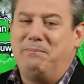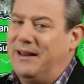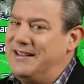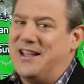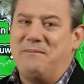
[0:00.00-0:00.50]

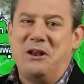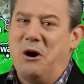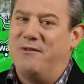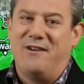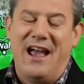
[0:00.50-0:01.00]
Please let me
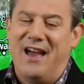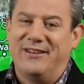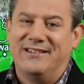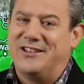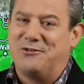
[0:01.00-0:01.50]
know if I
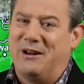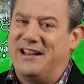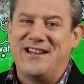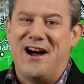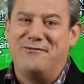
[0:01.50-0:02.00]
haven't. It's
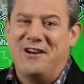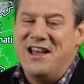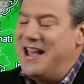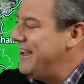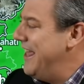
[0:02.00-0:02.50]
really tough
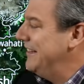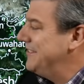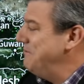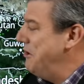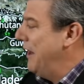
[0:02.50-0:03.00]
getting
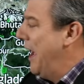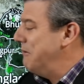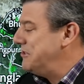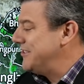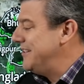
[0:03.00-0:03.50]
some new
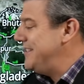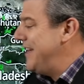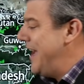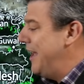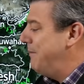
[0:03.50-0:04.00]
languages into
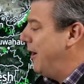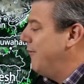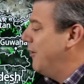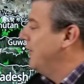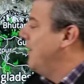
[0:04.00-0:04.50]
your head. But
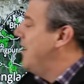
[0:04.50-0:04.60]
over in